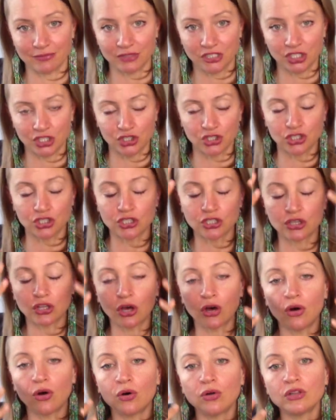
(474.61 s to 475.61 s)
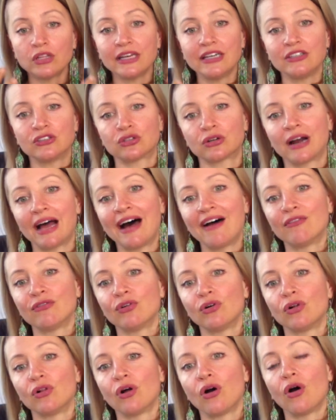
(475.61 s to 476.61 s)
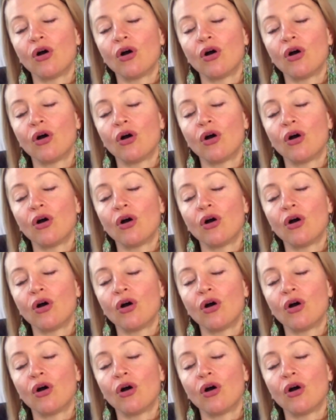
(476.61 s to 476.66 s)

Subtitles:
to slowly travel